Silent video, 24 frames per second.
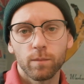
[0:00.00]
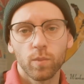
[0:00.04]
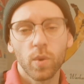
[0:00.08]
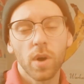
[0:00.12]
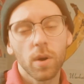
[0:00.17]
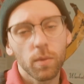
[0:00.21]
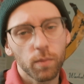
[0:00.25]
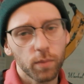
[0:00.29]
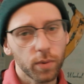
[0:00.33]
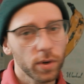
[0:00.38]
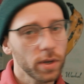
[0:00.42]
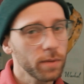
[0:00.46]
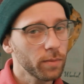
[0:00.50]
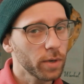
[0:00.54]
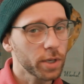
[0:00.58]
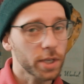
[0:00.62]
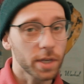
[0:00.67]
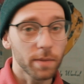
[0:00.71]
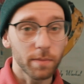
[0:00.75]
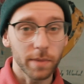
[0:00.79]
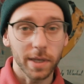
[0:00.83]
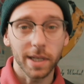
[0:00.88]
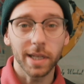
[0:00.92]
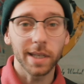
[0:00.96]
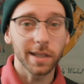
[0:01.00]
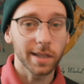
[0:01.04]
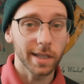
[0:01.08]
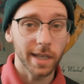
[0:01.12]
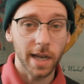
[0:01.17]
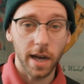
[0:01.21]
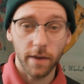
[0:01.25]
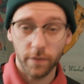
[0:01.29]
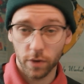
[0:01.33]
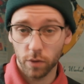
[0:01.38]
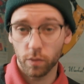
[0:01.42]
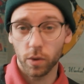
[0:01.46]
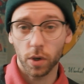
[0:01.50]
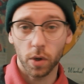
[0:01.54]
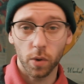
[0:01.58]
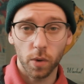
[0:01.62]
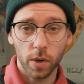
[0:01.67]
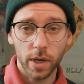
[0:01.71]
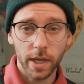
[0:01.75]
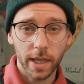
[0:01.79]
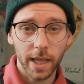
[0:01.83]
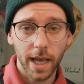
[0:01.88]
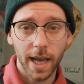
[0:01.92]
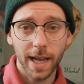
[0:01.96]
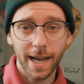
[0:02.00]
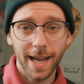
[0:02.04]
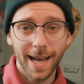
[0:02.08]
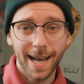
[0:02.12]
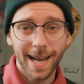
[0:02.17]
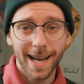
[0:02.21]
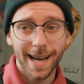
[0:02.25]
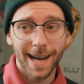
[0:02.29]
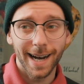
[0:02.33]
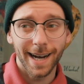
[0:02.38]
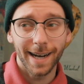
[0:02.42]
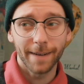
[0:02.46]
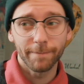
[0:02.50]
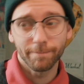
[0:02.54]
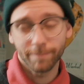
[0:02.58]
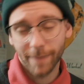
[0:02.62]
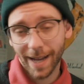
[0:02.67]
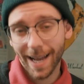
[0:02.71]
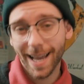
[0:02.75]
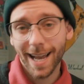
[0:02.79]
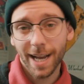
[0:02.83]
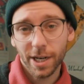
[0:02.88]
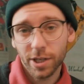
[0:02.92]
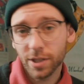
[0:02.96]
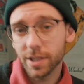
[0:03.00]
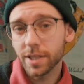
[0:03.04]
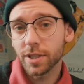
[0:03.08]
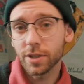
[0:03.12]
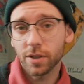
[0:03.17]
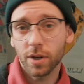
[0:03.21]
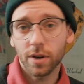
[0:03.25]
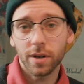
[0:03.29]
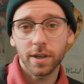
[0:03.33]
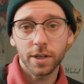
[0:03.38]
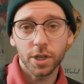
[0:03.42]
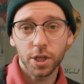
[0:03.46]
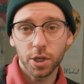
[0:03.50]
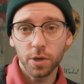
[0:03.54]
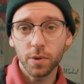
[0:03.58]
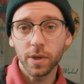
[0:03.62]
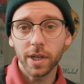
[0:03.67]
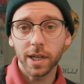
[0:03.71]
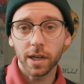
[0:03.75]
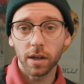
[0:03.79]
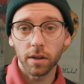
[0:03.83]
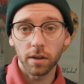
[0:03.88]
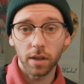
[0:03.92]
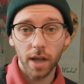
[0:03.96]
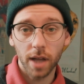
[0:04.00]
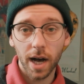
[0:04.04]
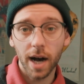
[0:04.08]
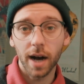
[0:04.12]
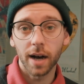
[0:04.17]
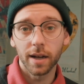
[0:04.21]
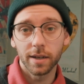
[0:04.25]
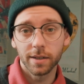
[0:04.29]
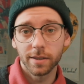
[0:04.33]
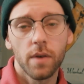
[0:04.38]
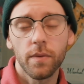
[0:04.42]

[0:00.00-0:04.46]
Well, pretty much immediately after recording that, I actually started shooting a lot.